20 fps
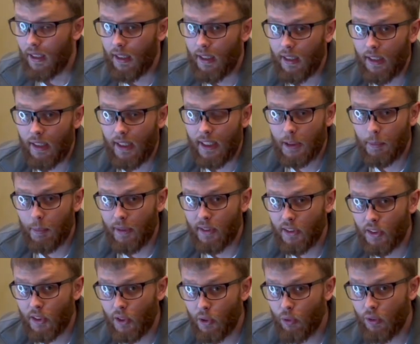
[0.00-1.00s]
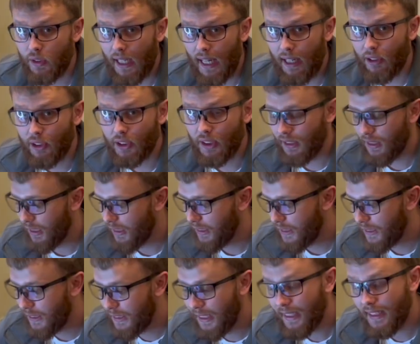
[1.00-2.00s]
he spent
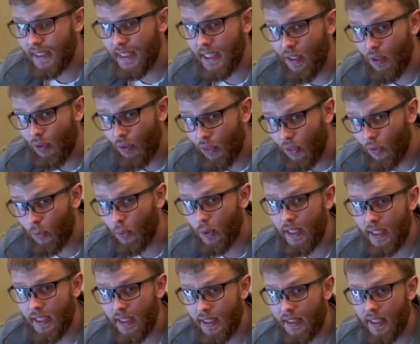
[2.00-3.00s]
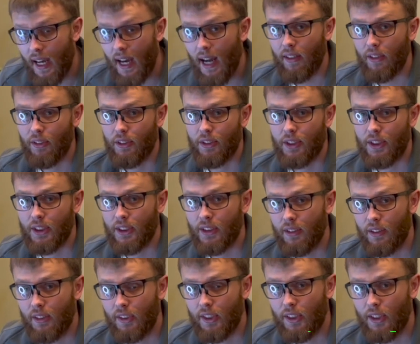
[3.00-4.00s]
$2,063
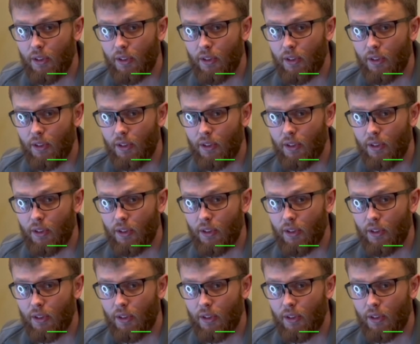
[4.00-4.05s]
to go